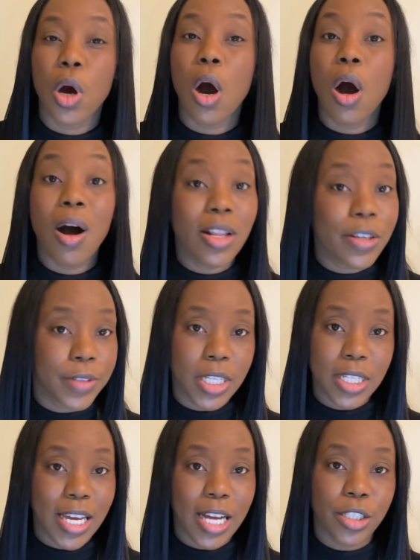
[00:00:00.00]
all of these
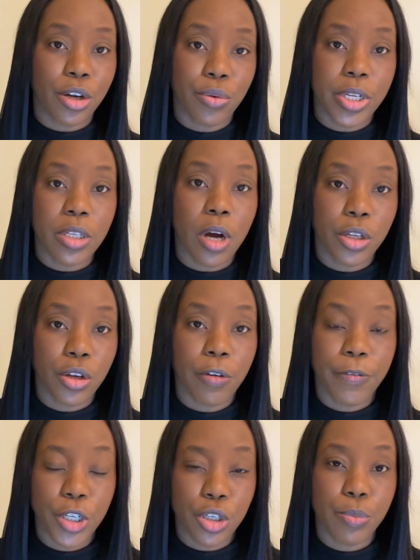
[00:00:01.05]
categories on your
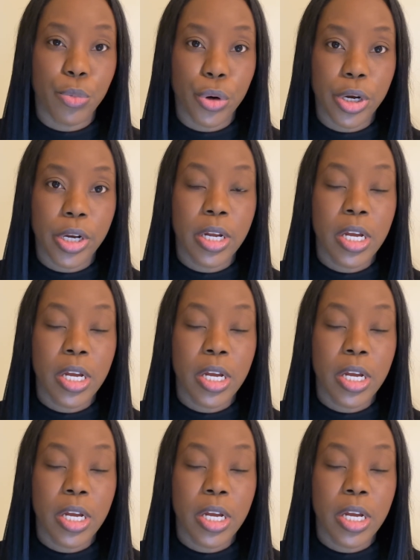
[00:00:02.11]
vision board.